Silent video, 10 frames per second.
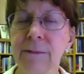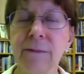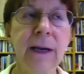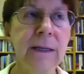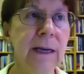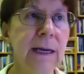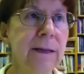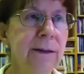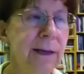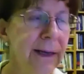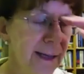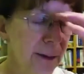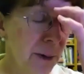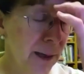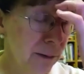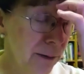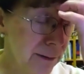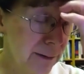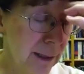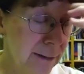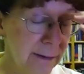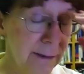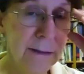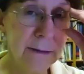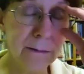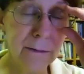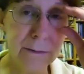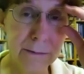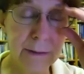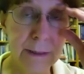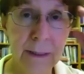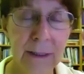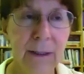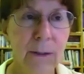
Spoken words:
In fact, I had in my look-see, I started the look-see,